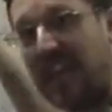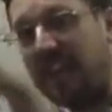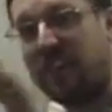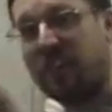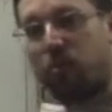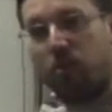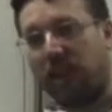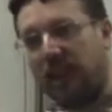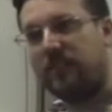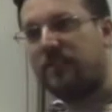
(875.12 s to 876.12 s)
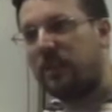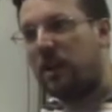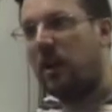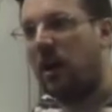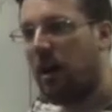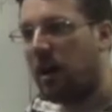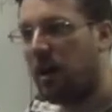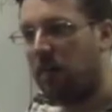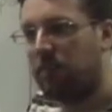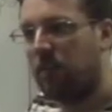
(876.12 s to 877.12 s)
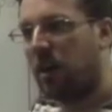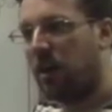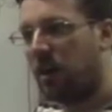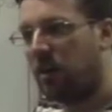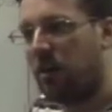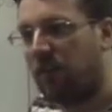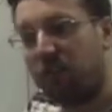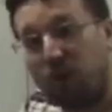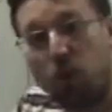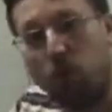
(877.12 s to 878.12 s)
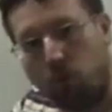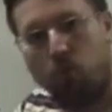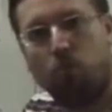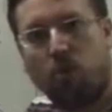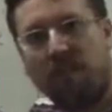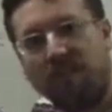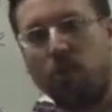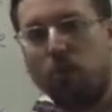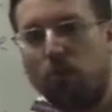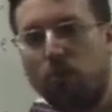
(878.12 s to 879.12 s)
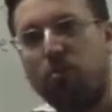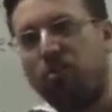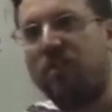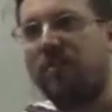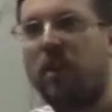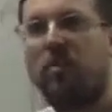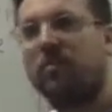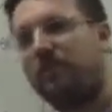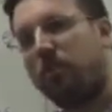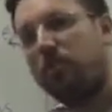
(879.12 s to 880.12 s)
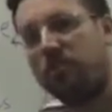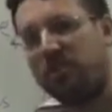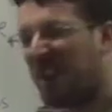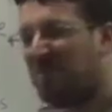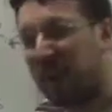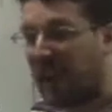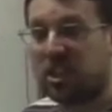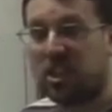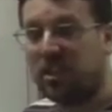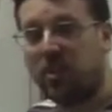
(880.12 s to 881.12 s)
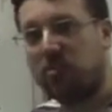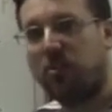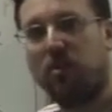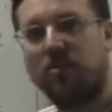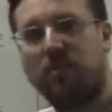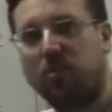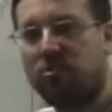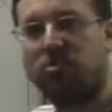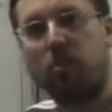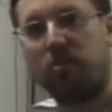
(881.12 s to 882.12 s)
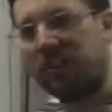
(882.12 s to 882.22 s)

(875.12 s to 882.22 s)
is it creates a view. You see files and folders, but actually those files and folders don't